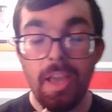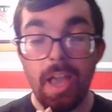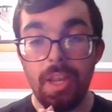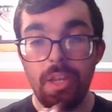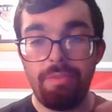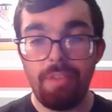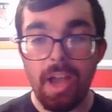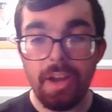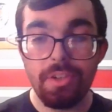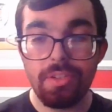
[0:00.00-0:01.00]
And then the
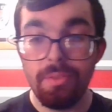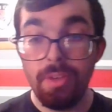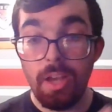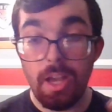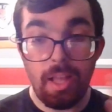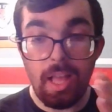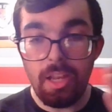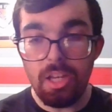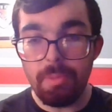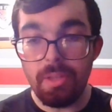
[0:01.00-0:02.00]
Flyers, a
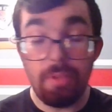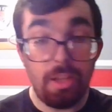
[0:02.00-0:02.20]
little bit,